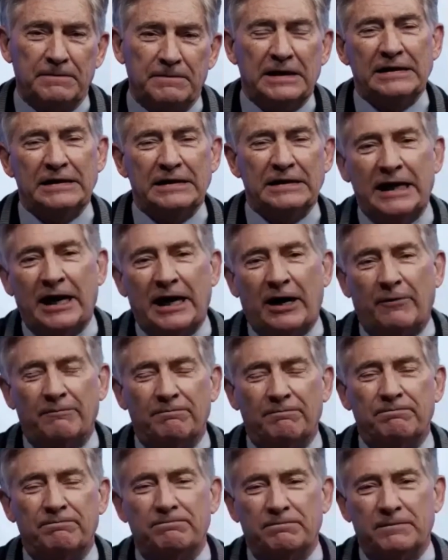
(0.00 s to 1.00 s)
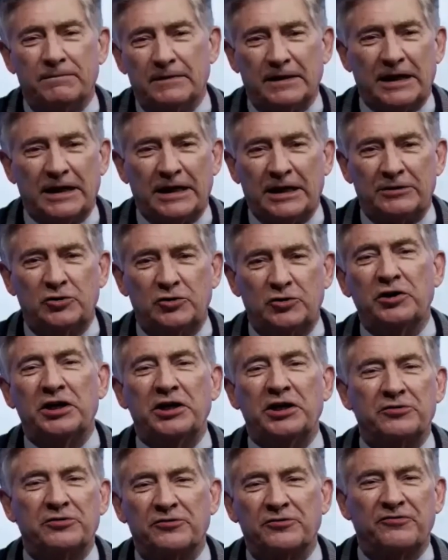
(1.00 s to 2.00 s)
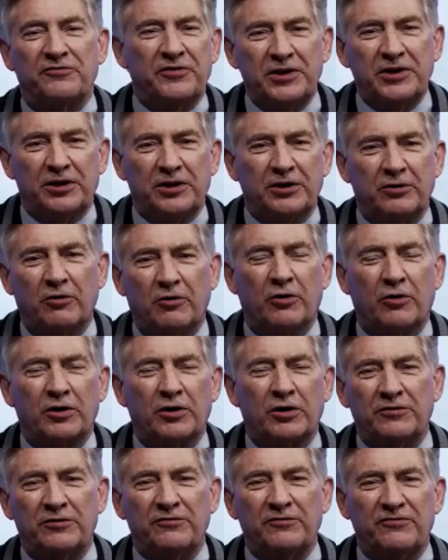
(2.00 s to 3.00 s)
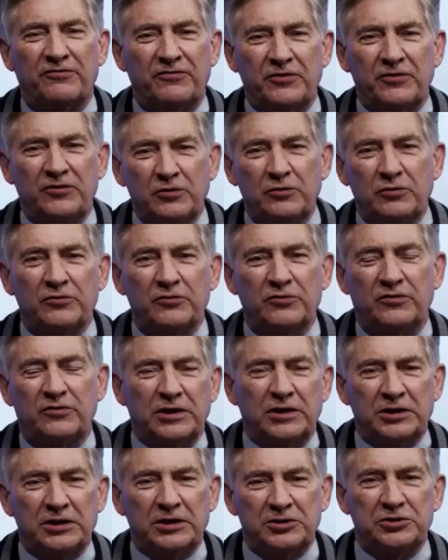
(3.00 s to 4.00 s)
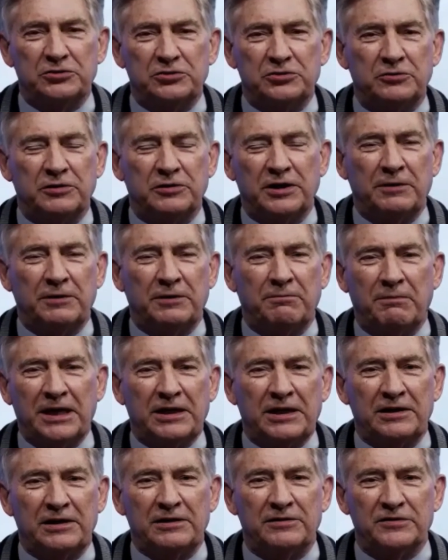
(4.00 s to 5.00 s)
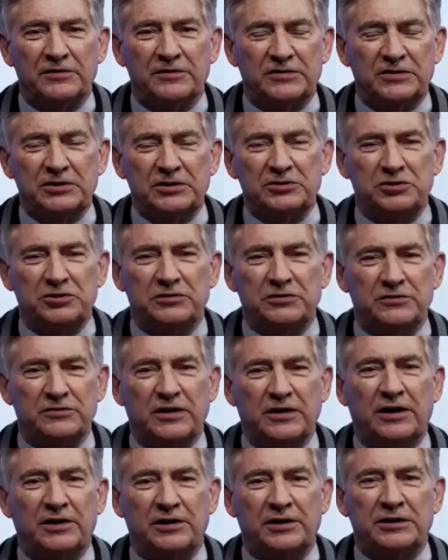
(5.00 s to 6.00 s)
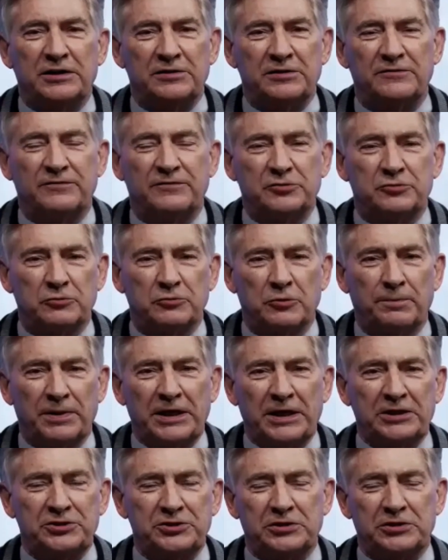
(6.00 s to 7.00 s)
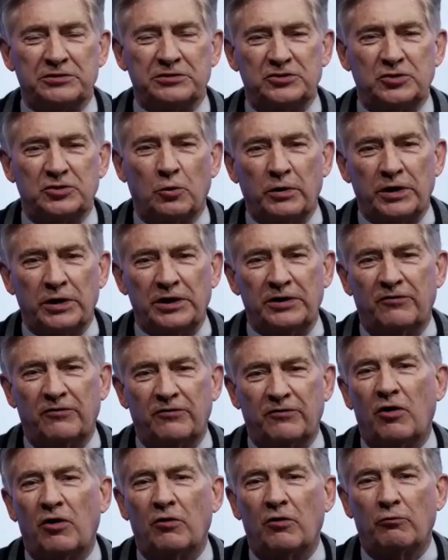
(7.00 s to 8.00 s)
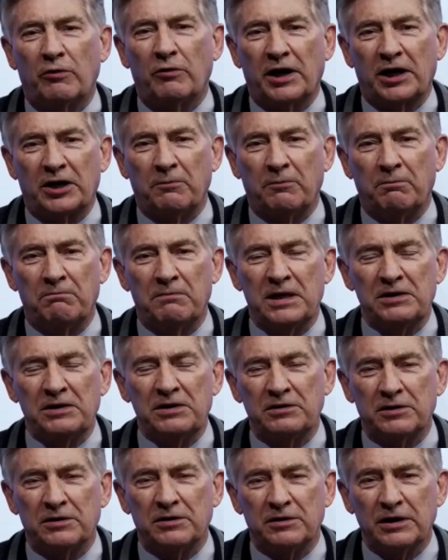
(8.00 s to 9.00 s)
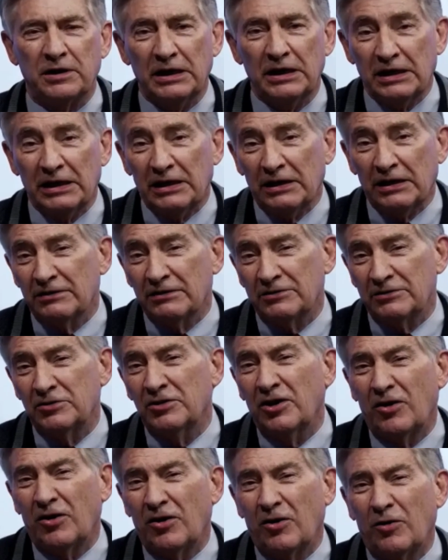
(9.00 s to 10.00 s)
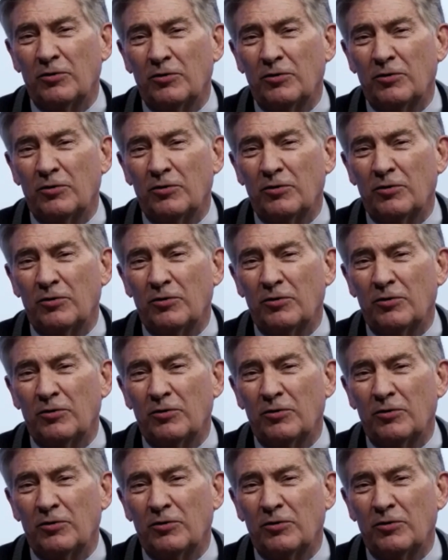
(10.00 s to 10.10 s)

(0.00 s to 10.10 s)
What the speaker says: Now, it could interfere or confuse the issue in making decisions on an individual patient. So we have all recommended, no,